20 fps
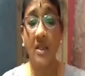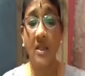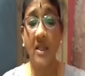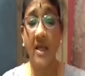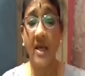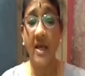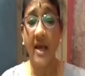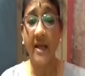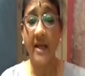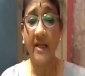
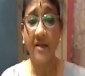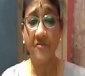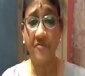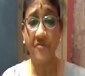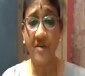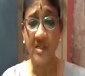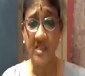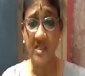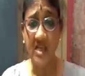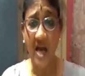The
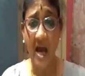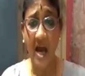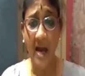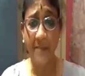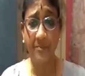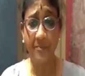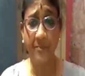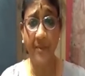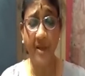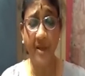elephant
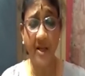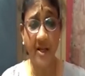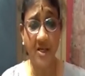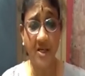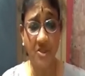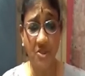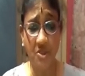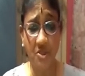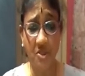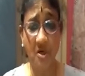
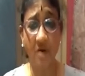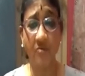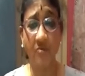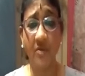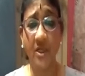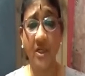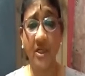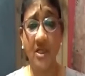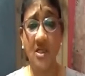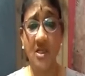happily
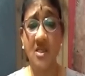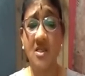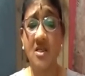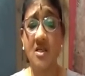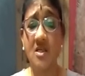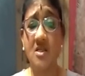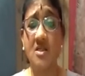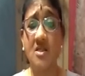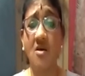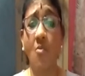showers
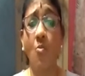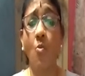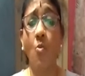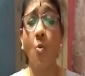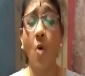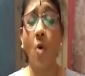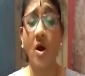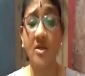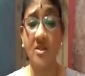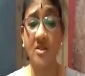some
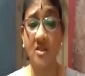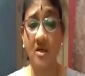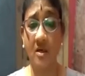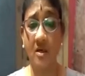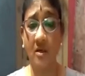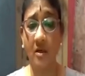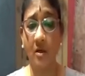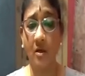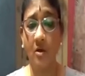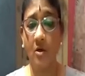
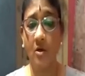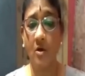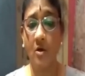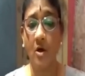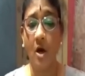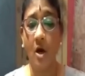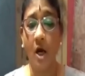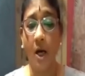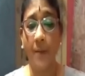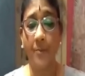water
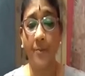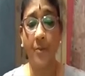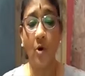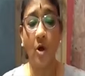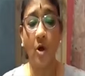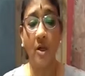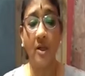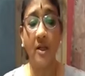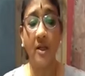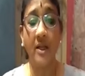
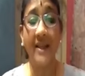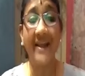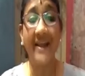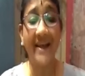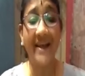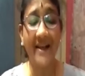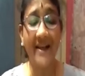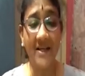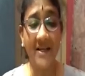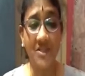upon
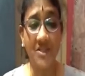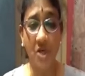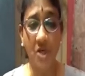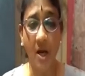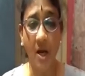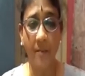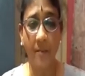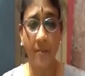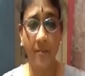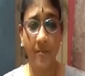
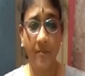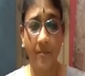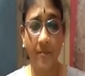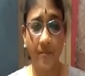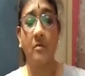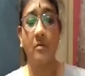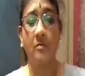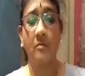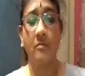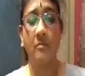Girisha.
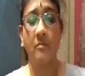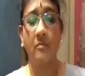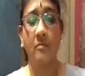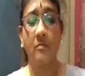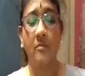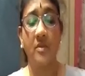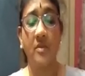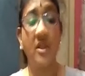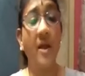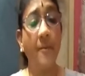
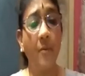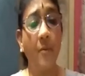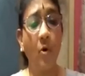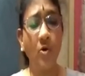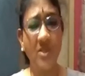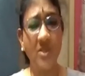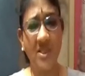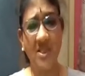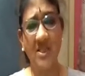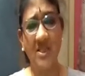They
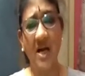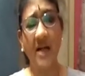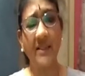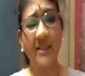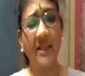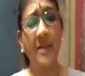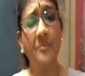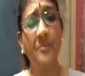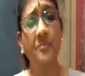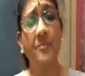both
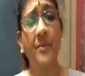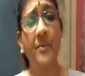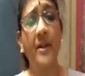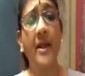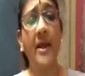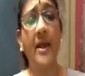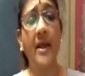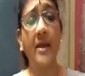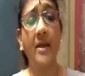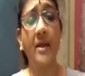started
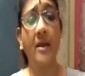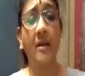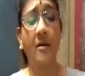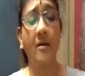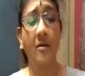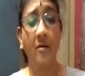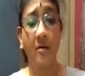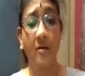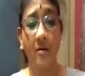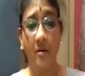
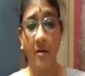playing.